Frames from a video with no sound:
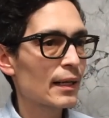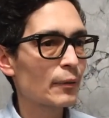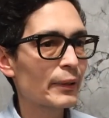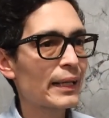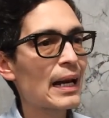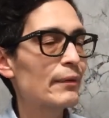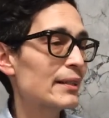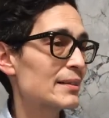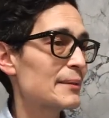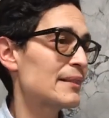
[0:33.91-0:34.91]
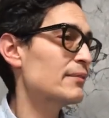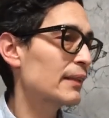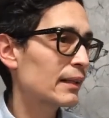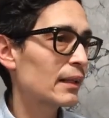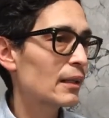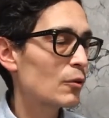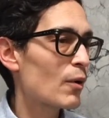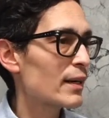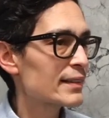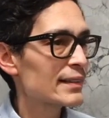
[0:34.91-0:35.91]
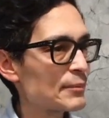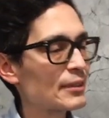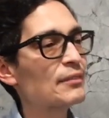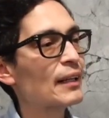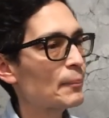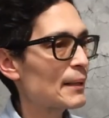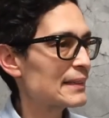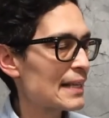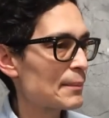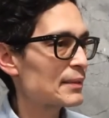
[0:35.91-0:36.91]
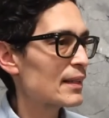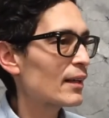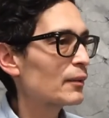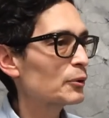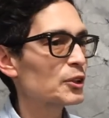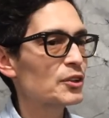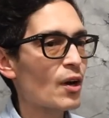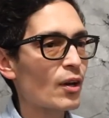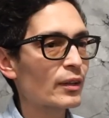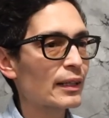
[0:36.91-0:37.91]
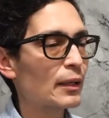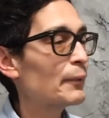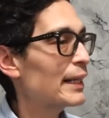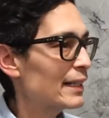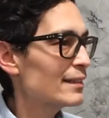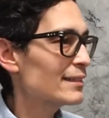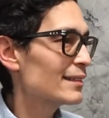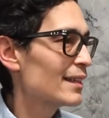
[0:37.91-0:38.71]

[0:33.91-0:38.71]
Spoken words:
We carry a specific quartz developed by Samsung, which is called Radiance.